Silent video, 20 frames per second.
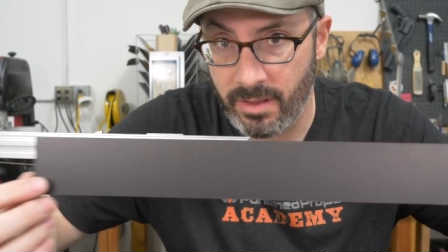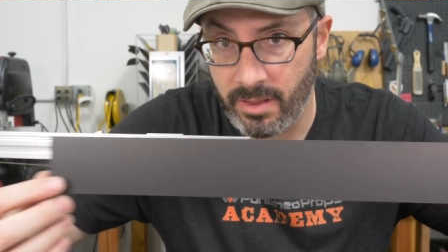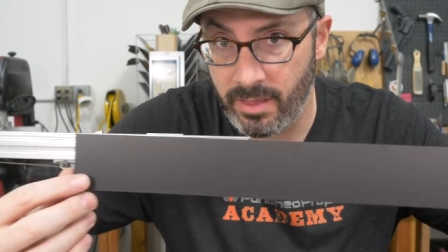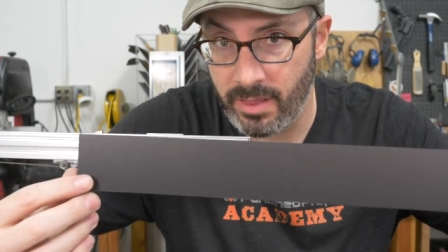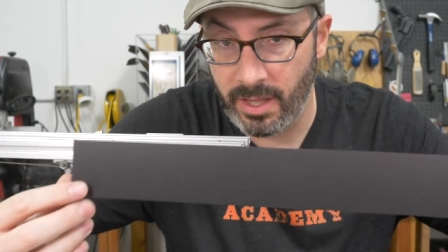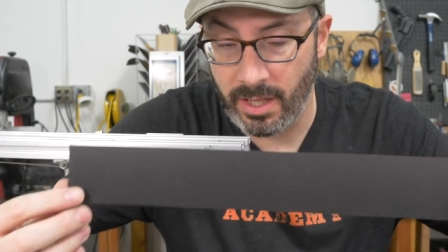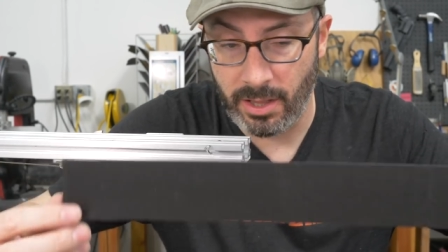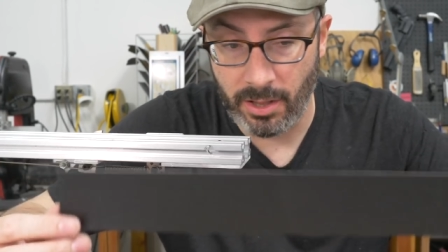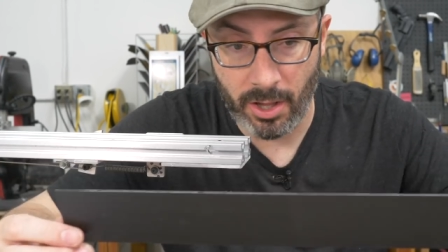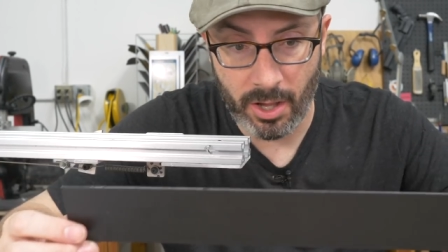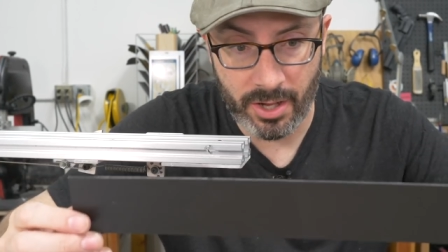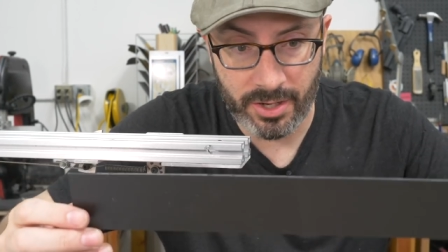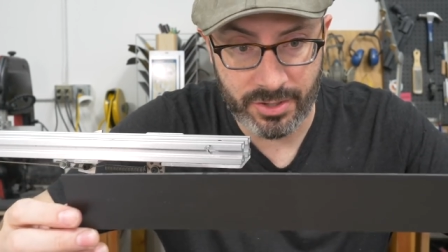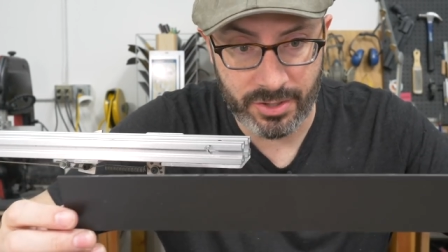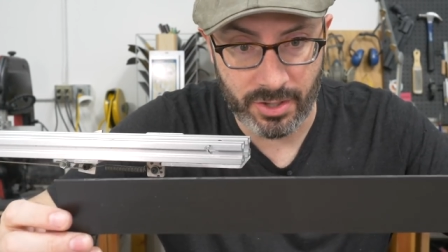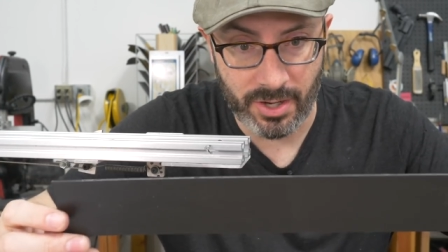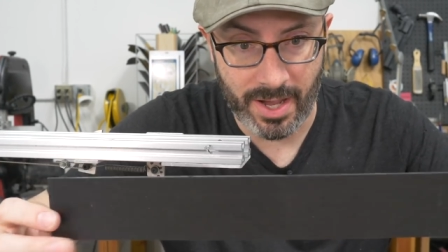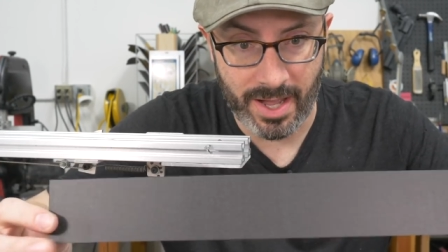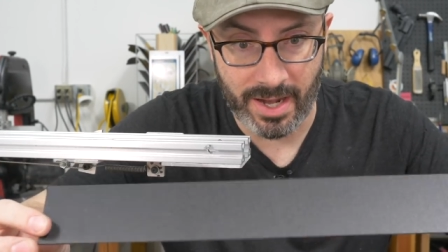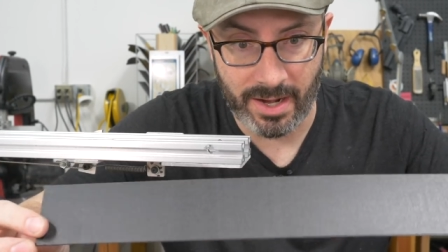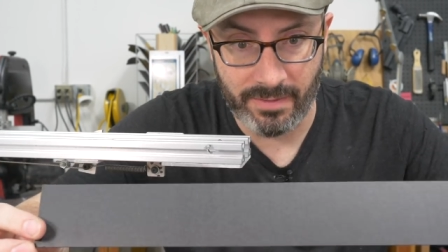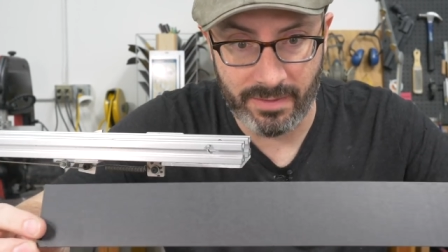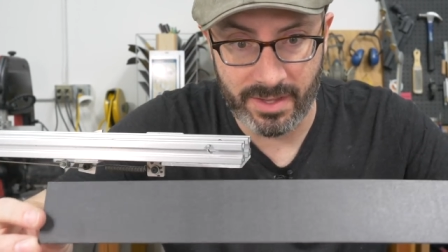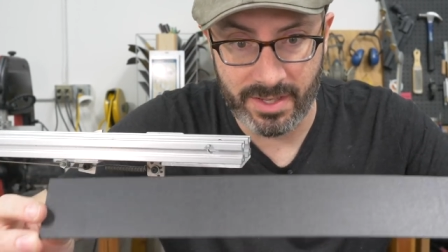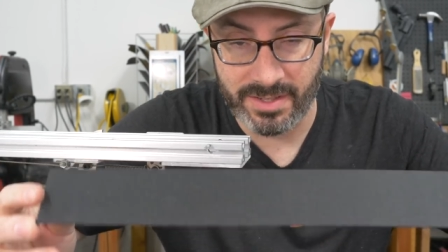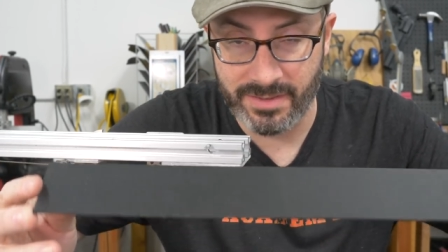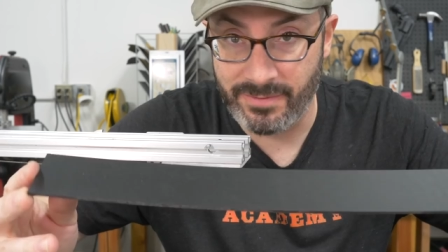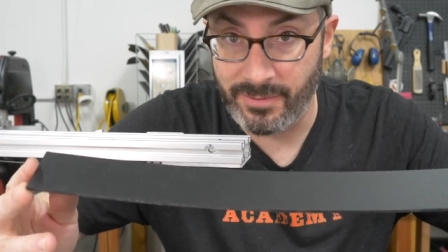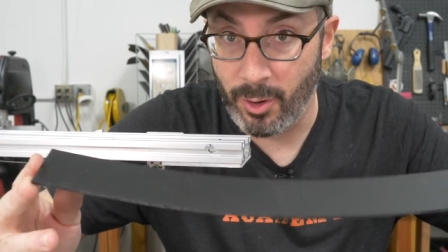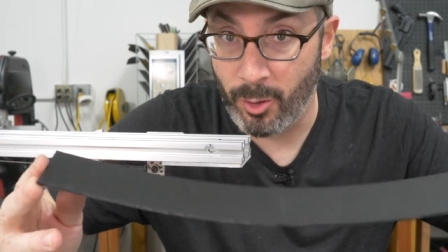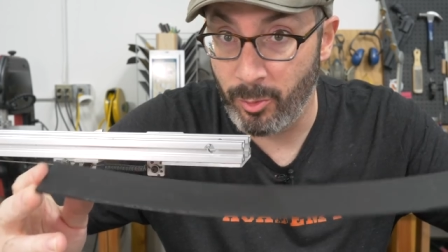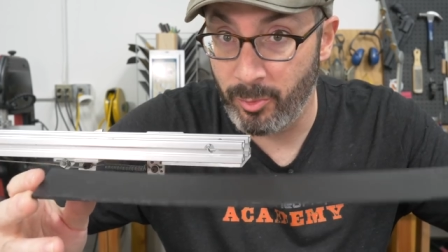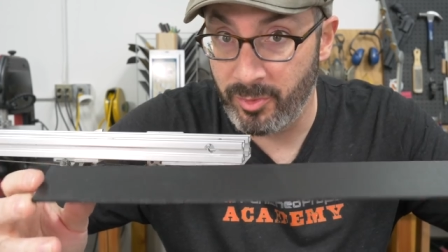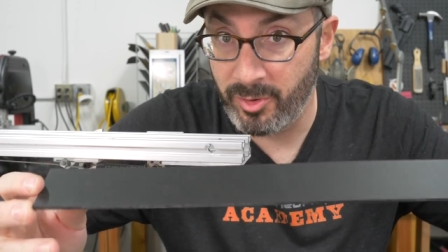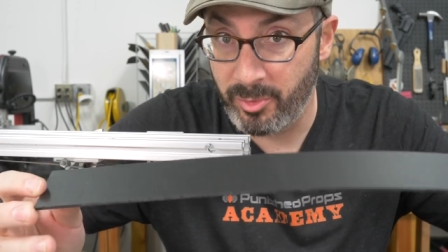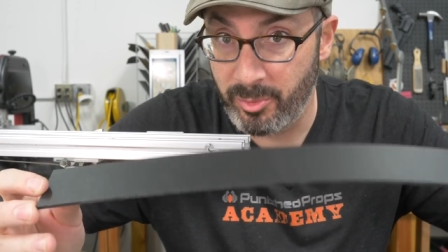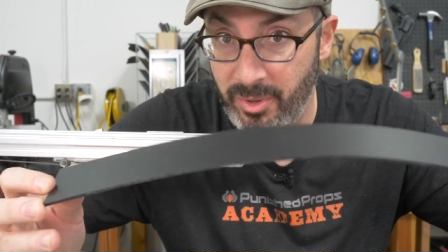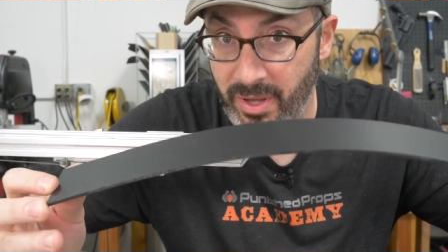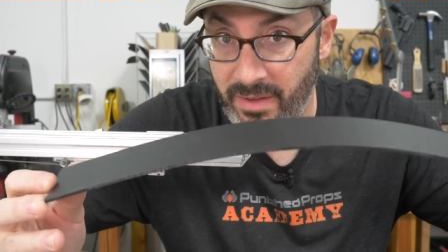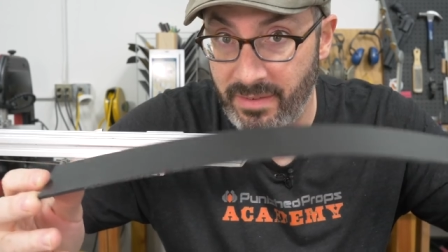the launcher out of this
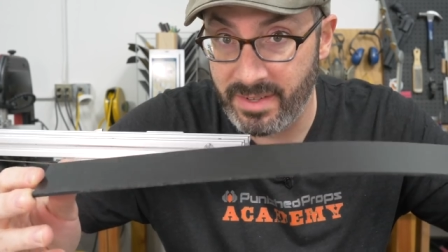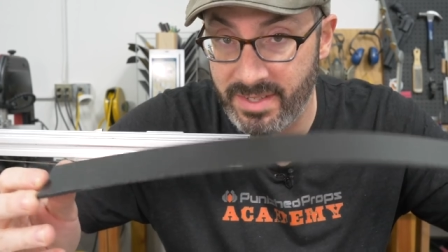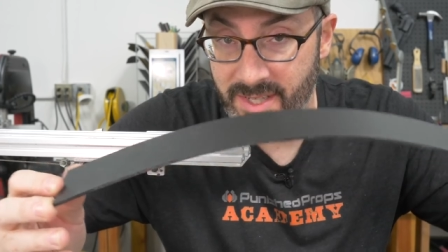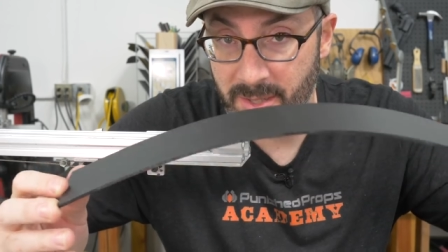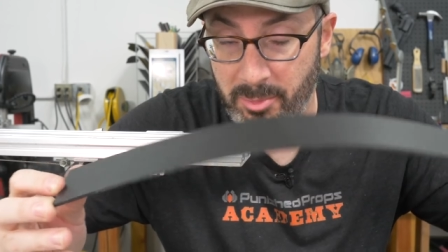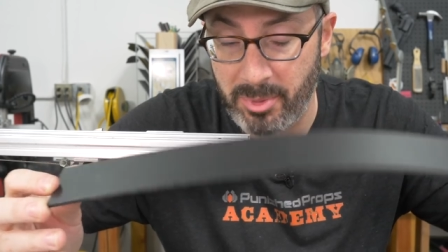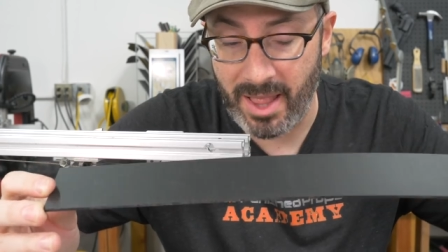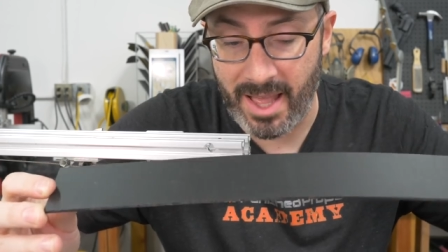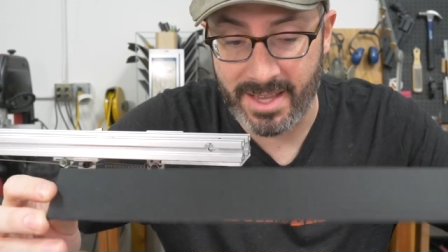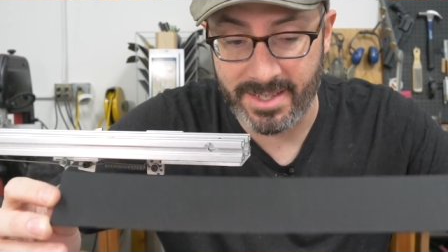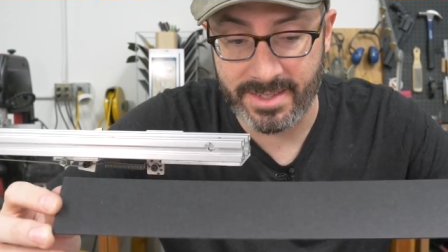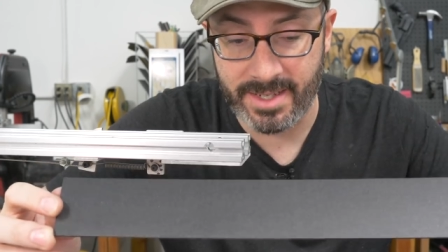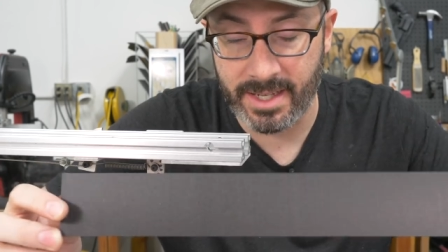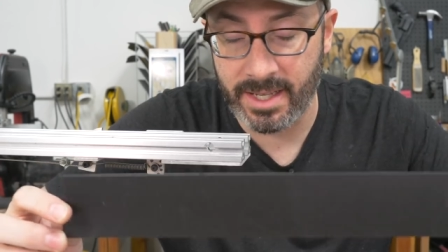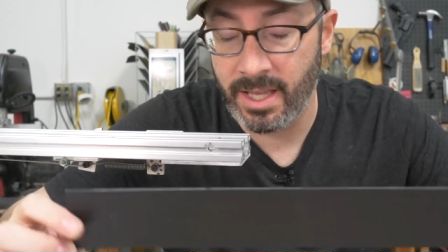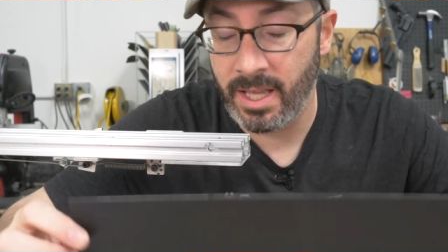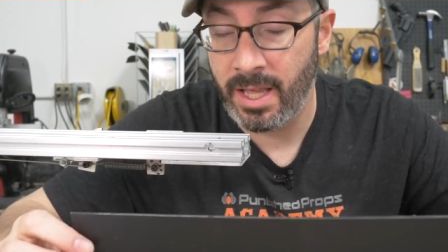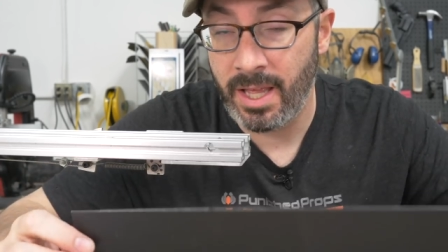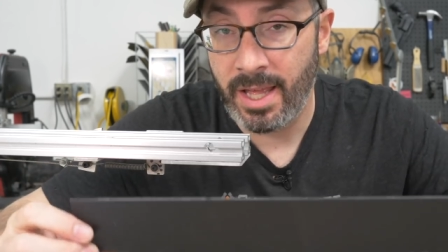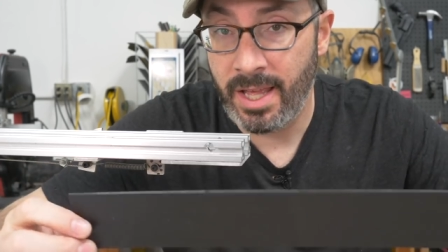foamed PVC plastic.